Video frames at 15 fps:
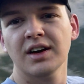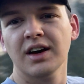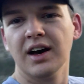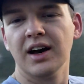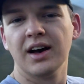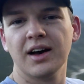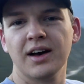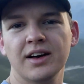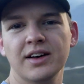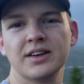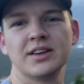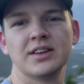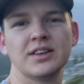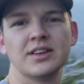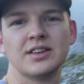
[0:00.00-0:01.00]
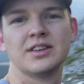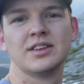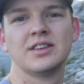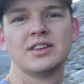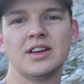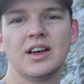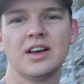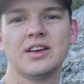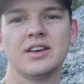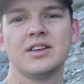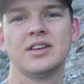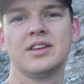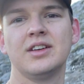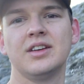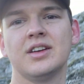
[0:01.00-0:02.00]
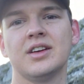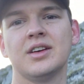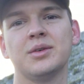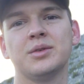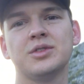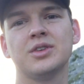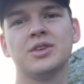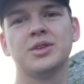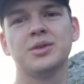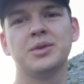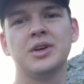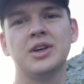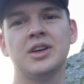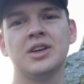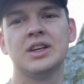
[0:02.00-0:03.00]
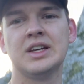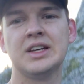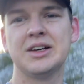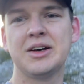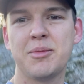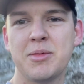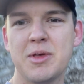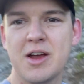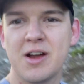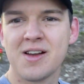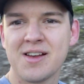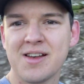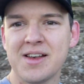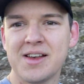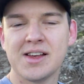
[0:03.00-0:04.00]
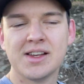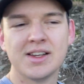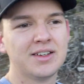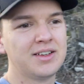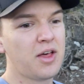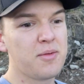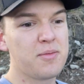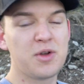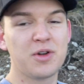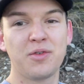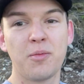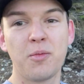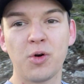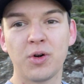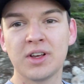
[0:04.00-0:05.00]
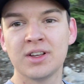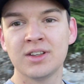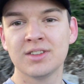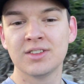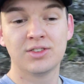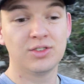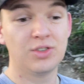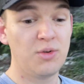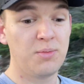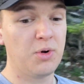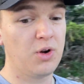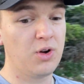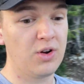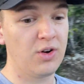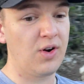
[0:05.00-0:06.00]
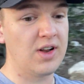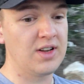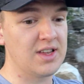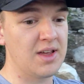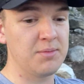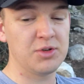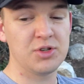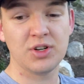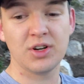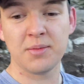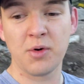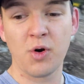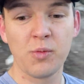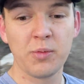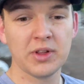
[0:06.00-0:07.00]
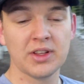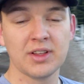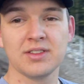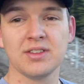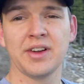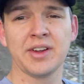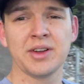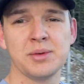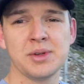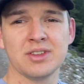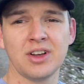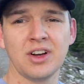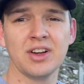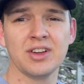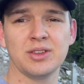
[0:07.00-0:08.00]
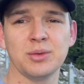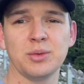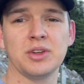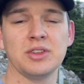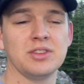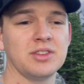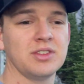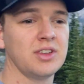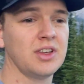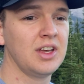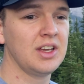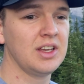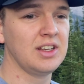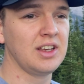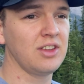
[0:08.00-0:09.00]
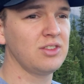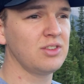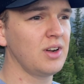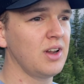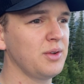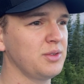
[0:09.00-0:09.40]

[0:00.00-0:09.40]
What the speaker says: Yeah, and I was all the way up there. Another beautiful morning, super great temperature. I'm hoping that it's not going to be as hot as it was yesterday.